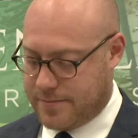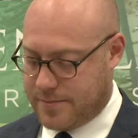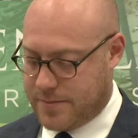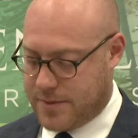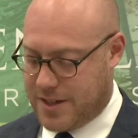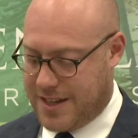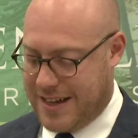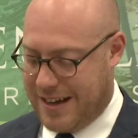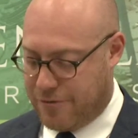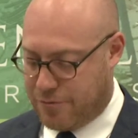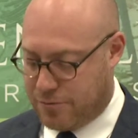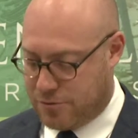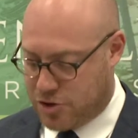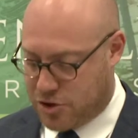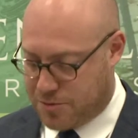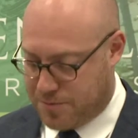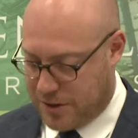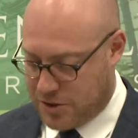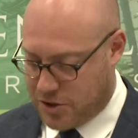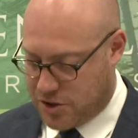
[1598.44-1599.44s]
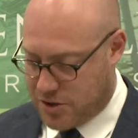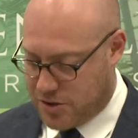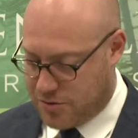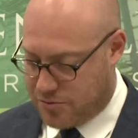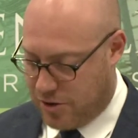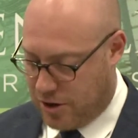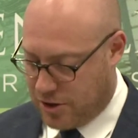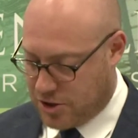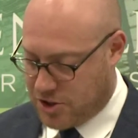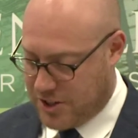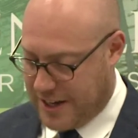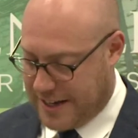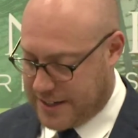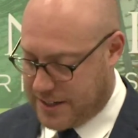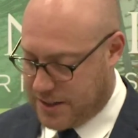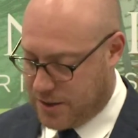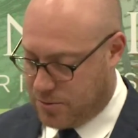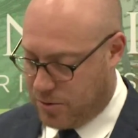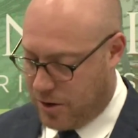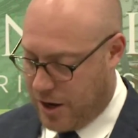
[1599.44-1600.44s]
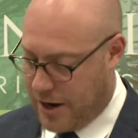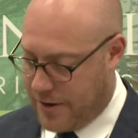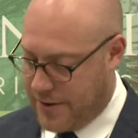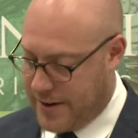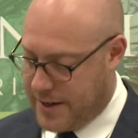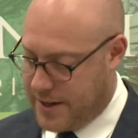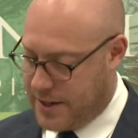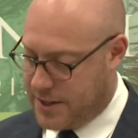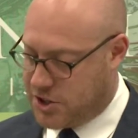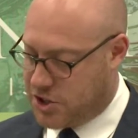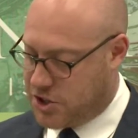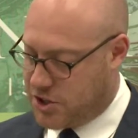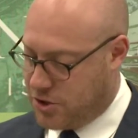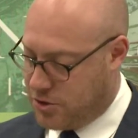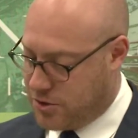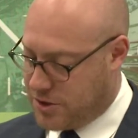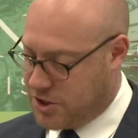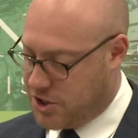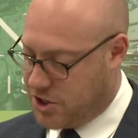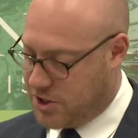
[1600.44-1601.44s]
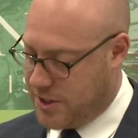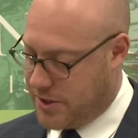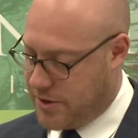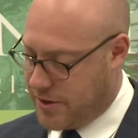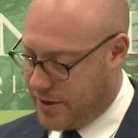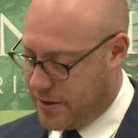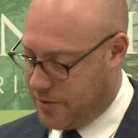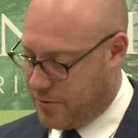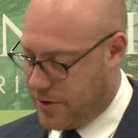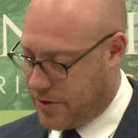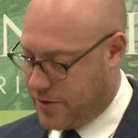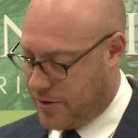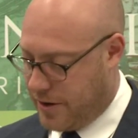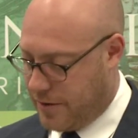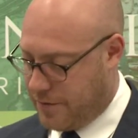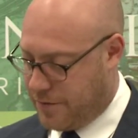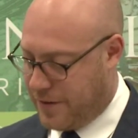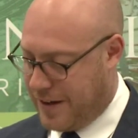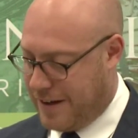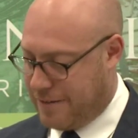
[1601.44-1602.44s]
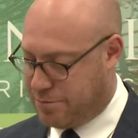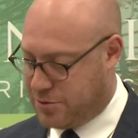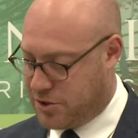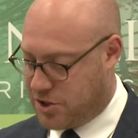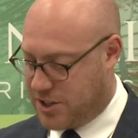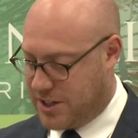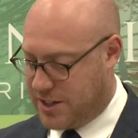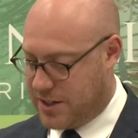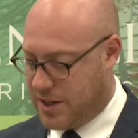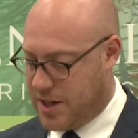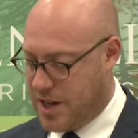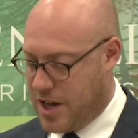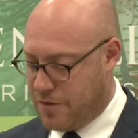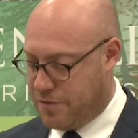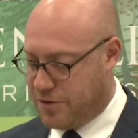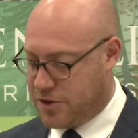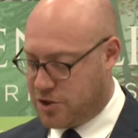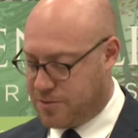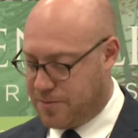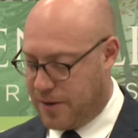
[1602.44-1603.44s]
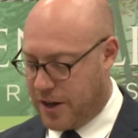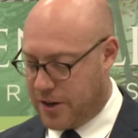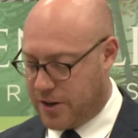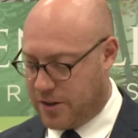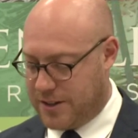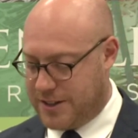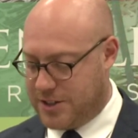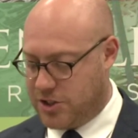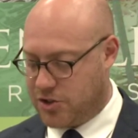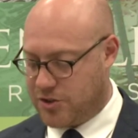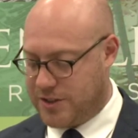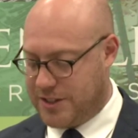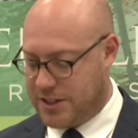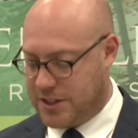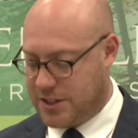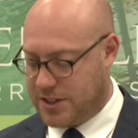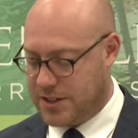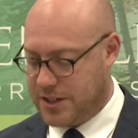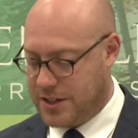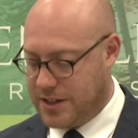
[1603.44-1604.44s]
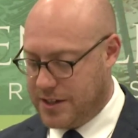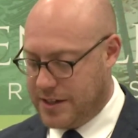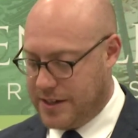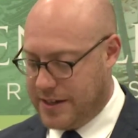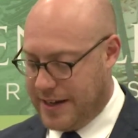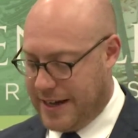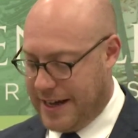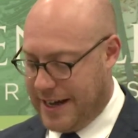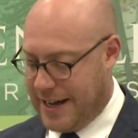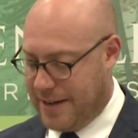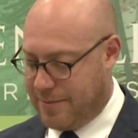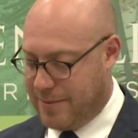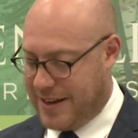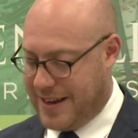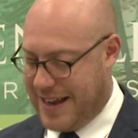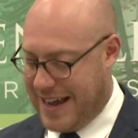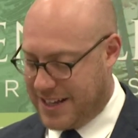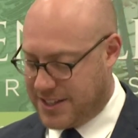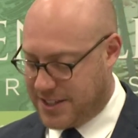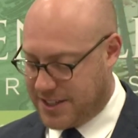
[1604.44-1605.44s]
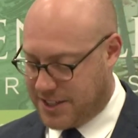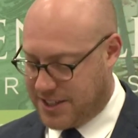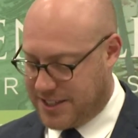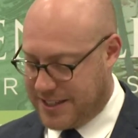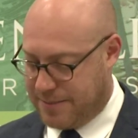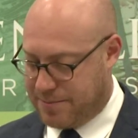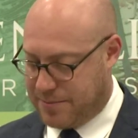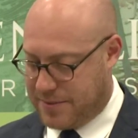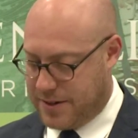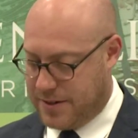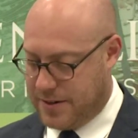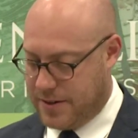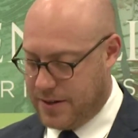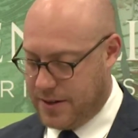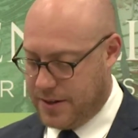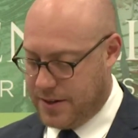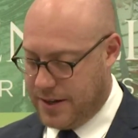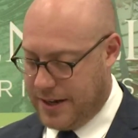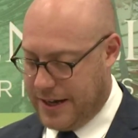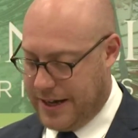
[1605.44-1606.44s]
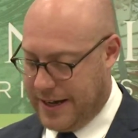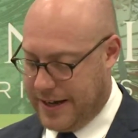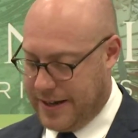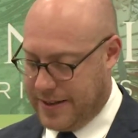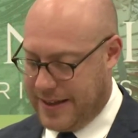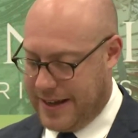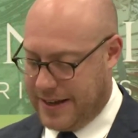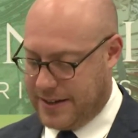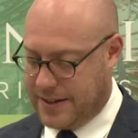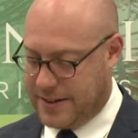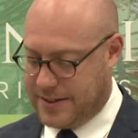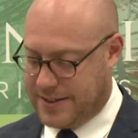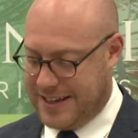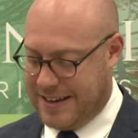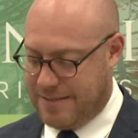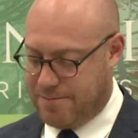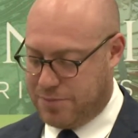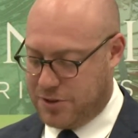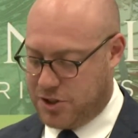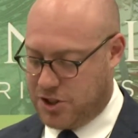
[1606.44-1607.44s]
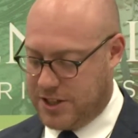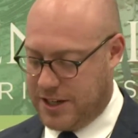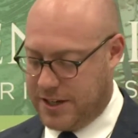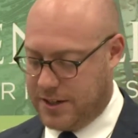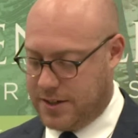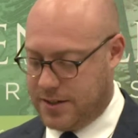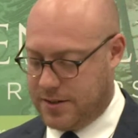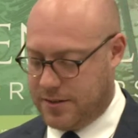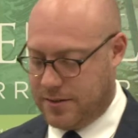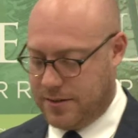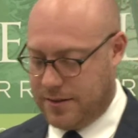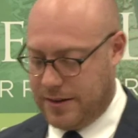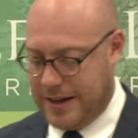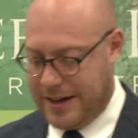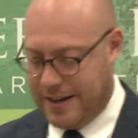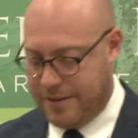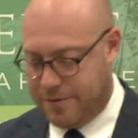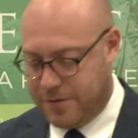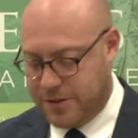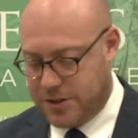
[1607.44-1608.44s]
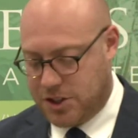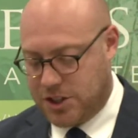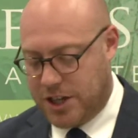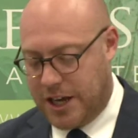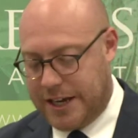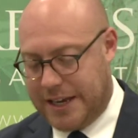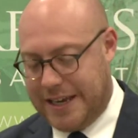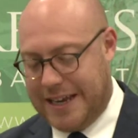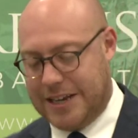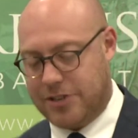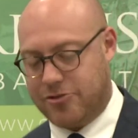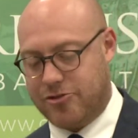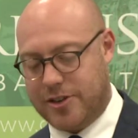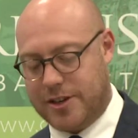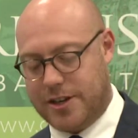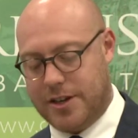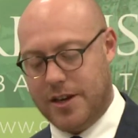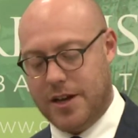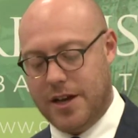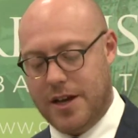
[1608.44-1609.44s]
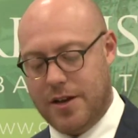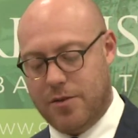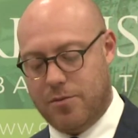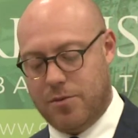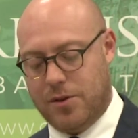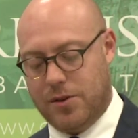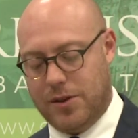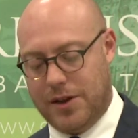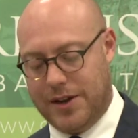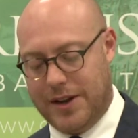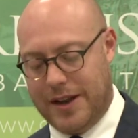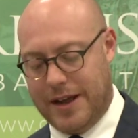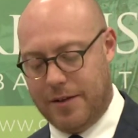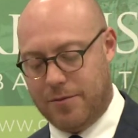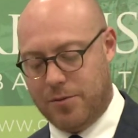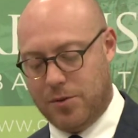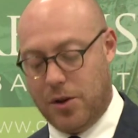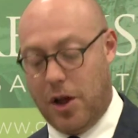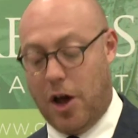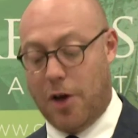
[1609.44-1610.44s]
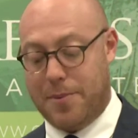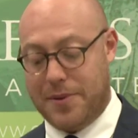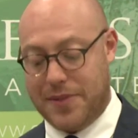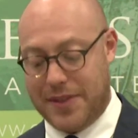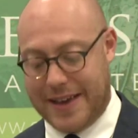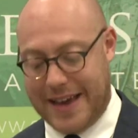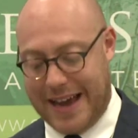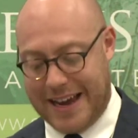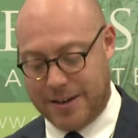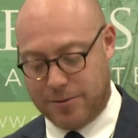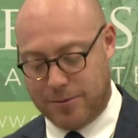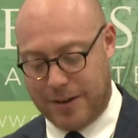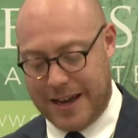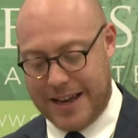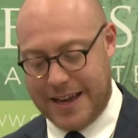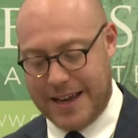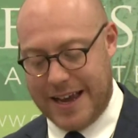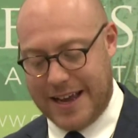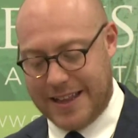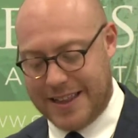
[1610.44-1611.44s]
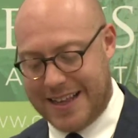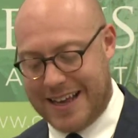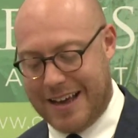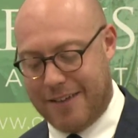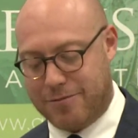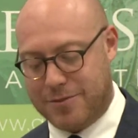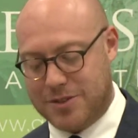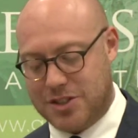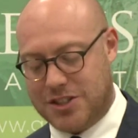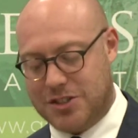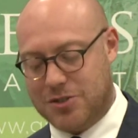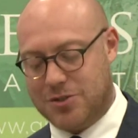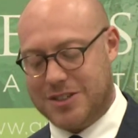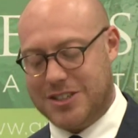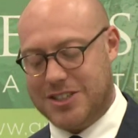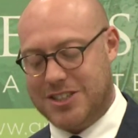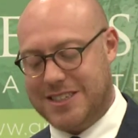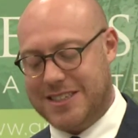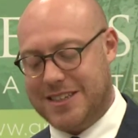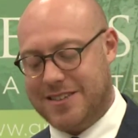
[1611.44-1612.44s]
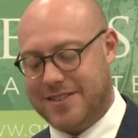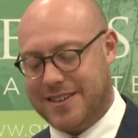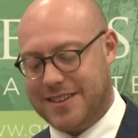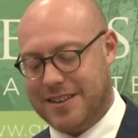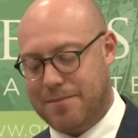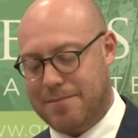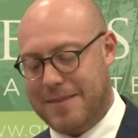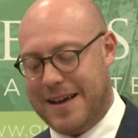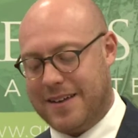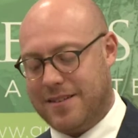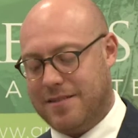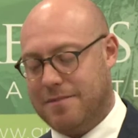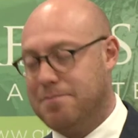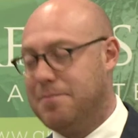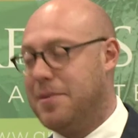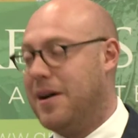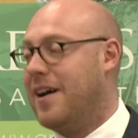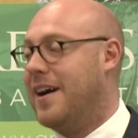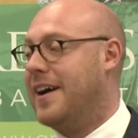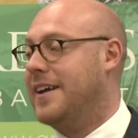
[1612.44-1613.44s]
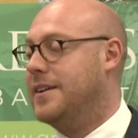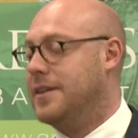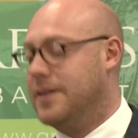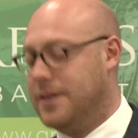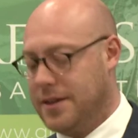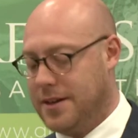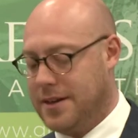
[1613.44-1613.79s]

The government response to the Wrongs Act inquiry is still considering whether or not 5% for spinal injuries. It has accepted that 10% for psychiatric will open the gateway, and the government's still considering the Mountain Pine